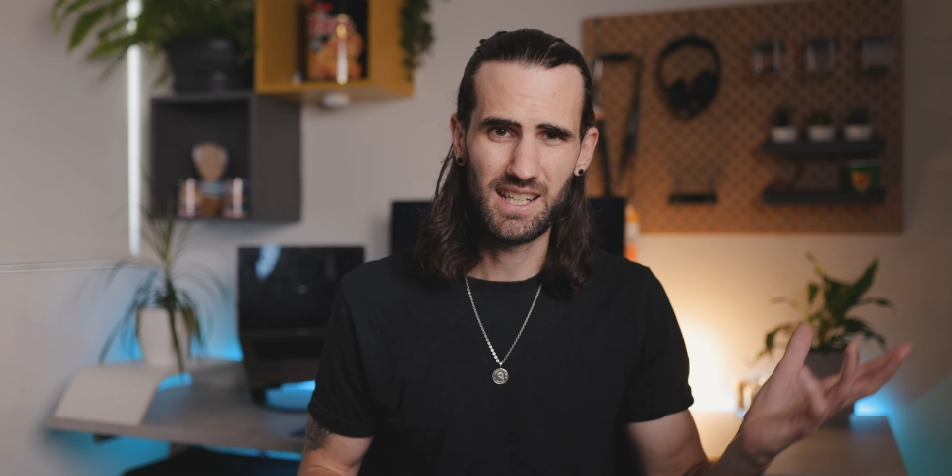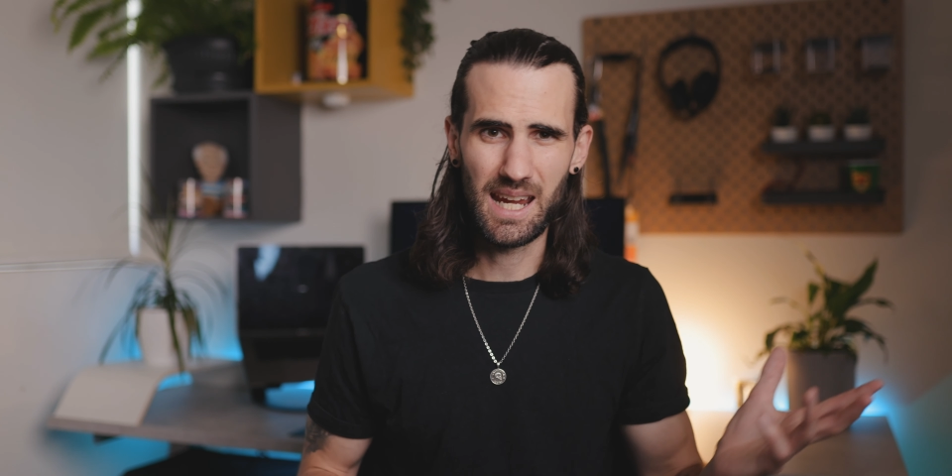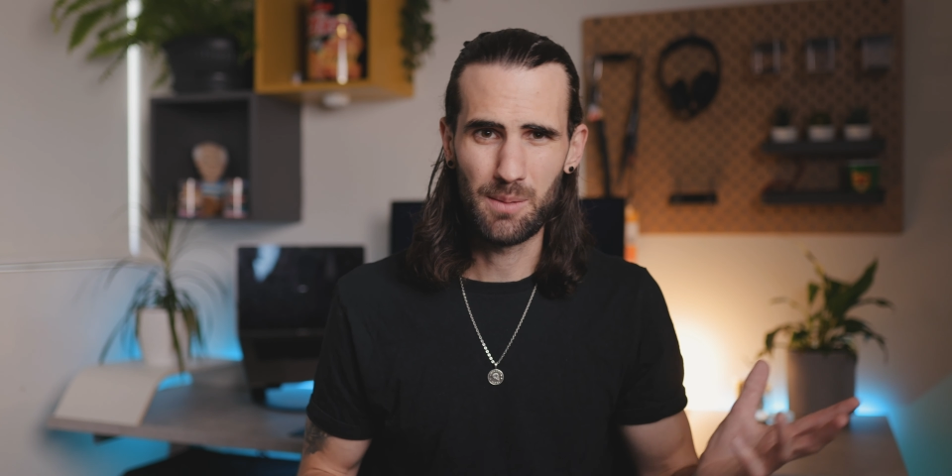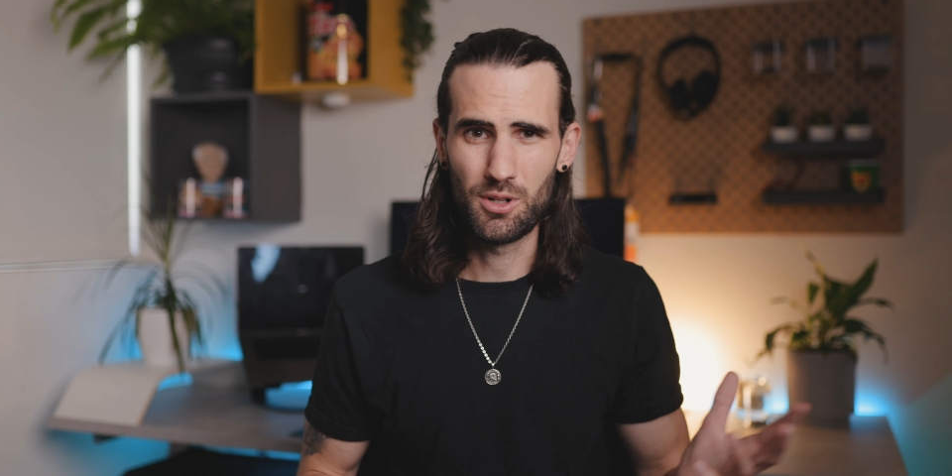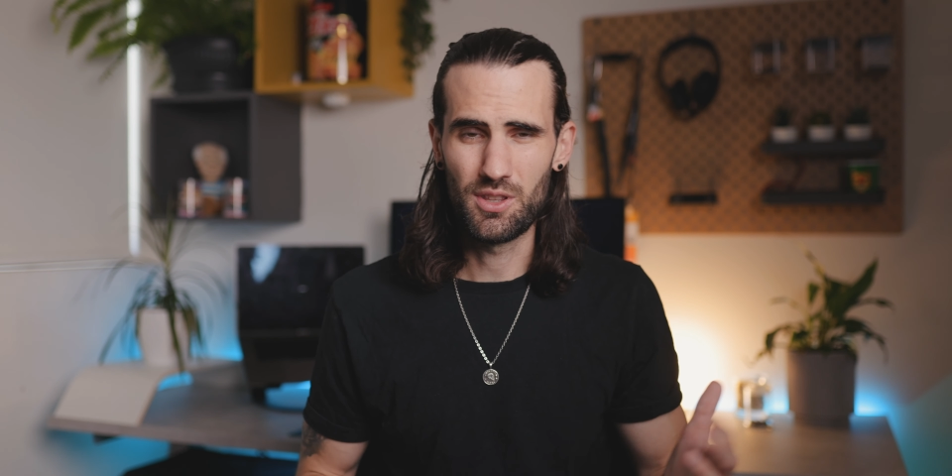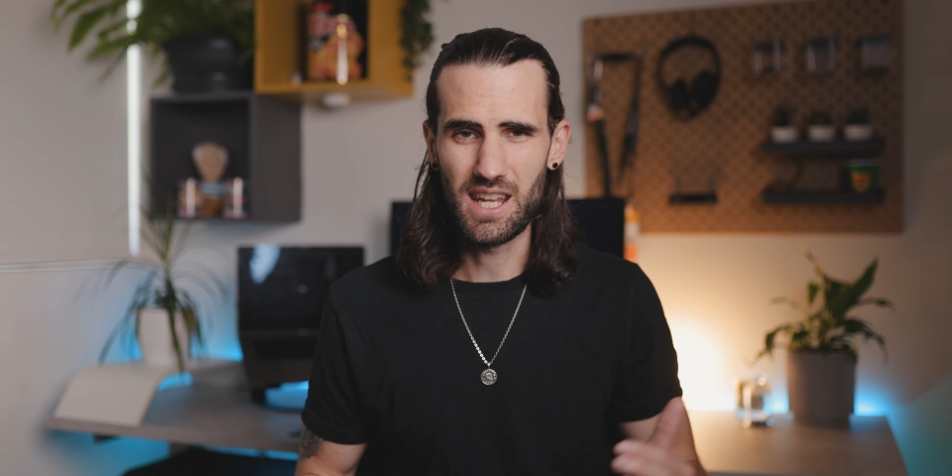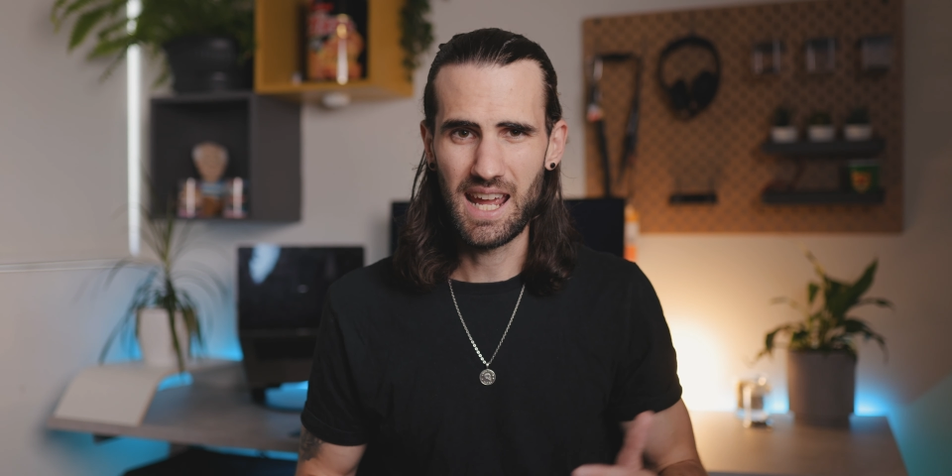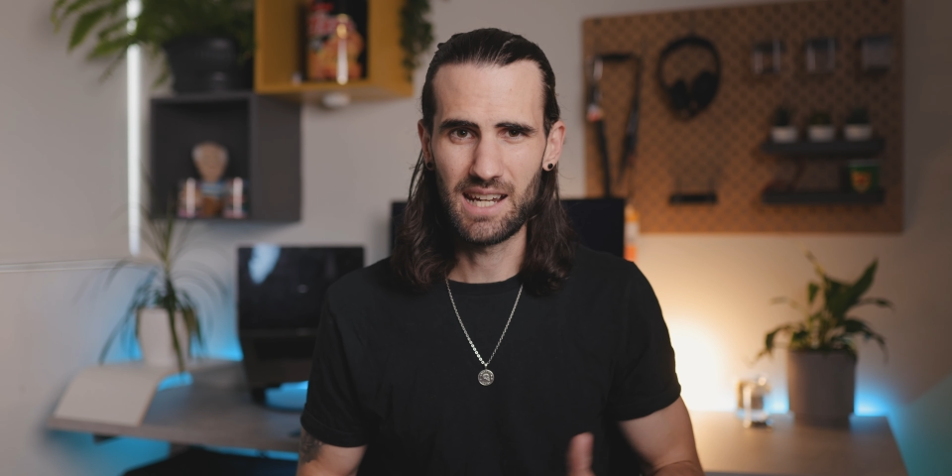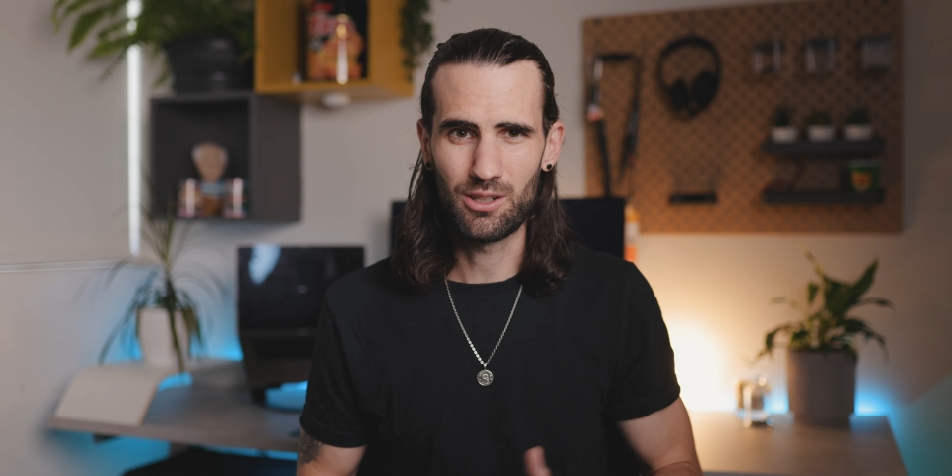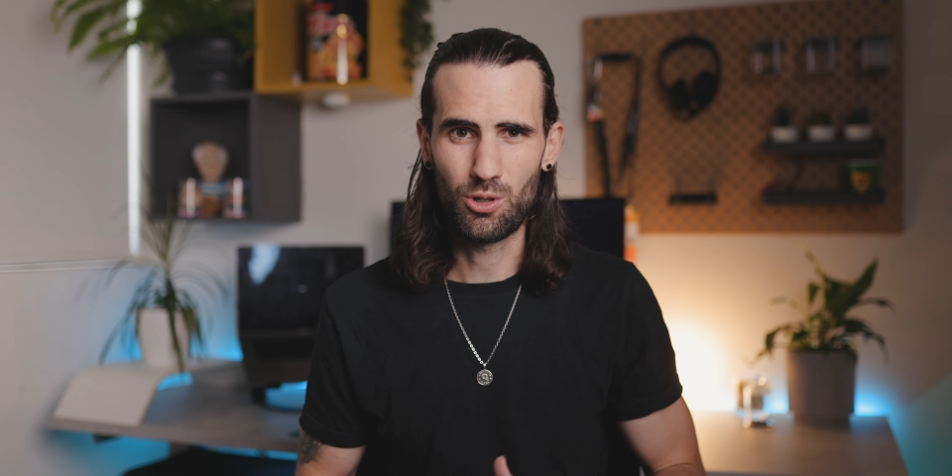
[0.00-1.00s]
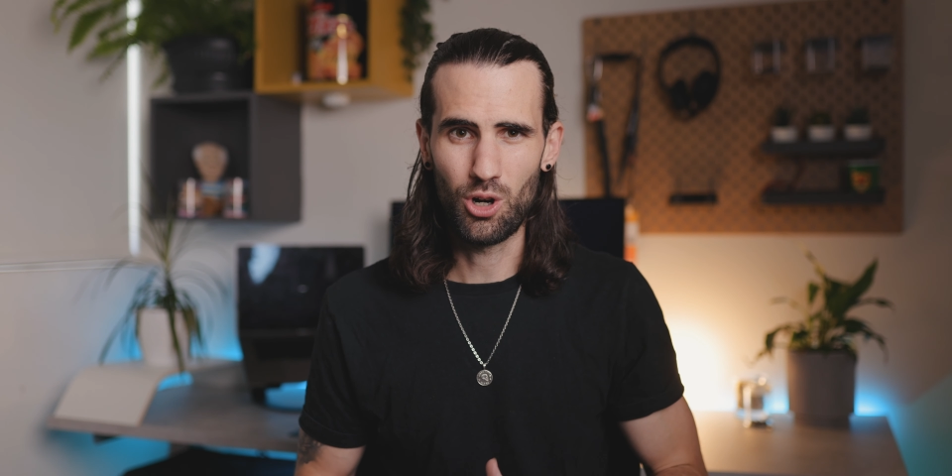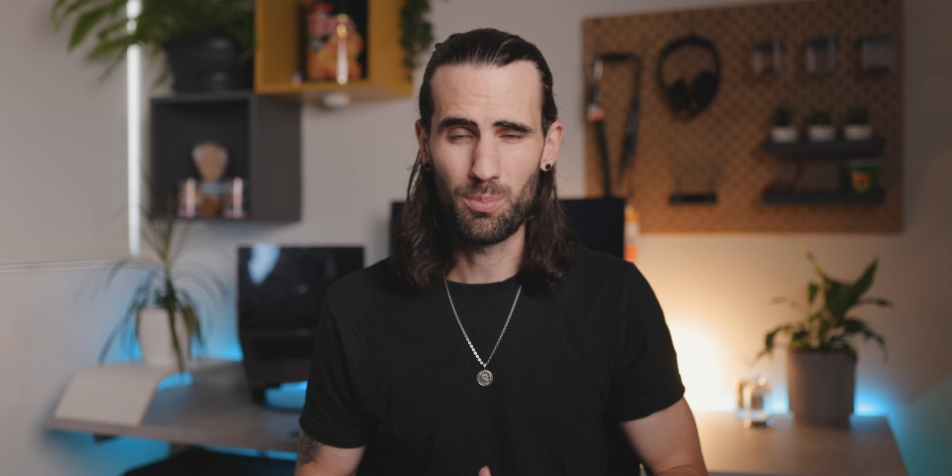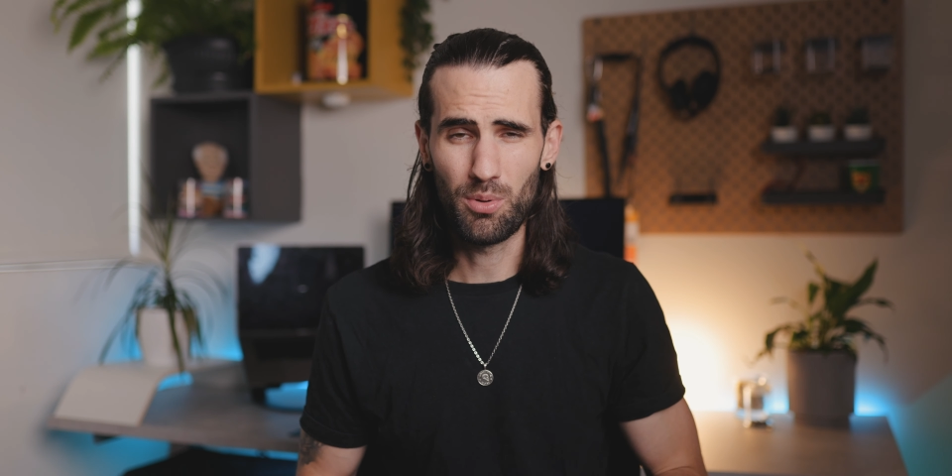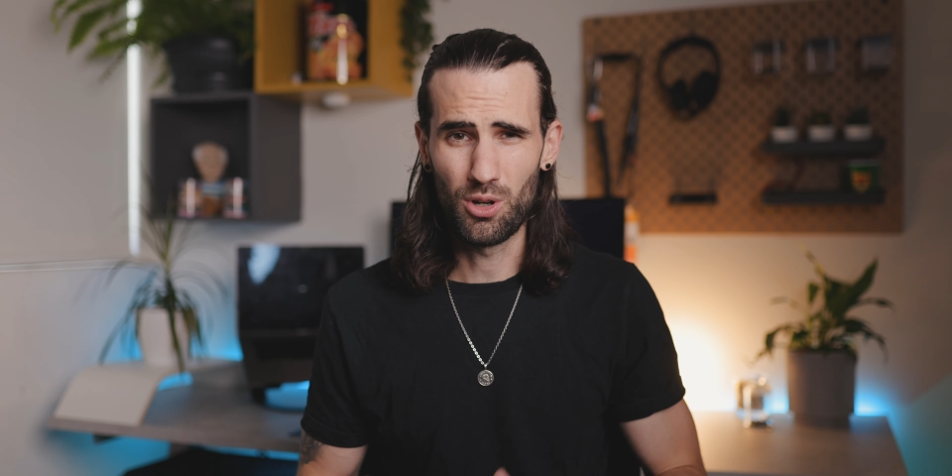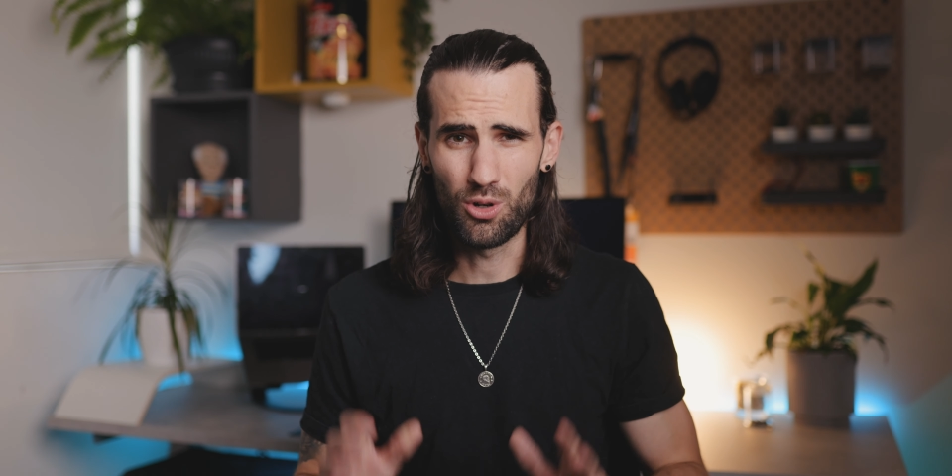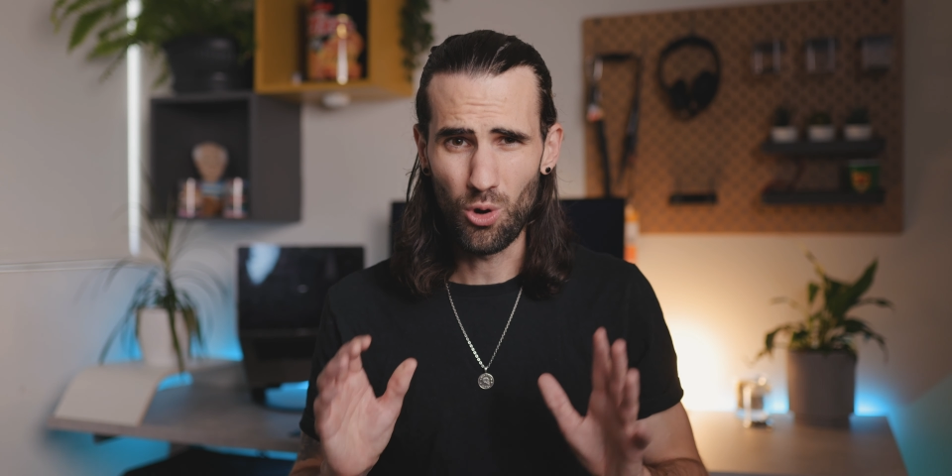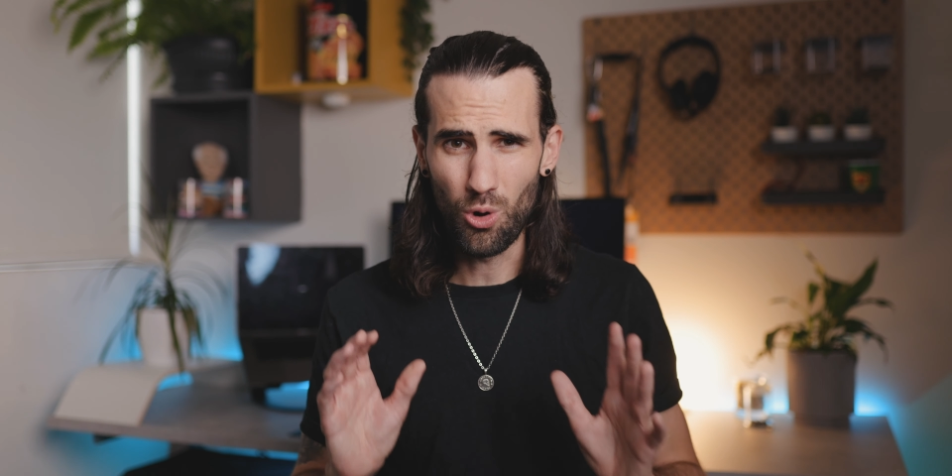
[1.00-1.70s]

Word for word: a camera that had a crop on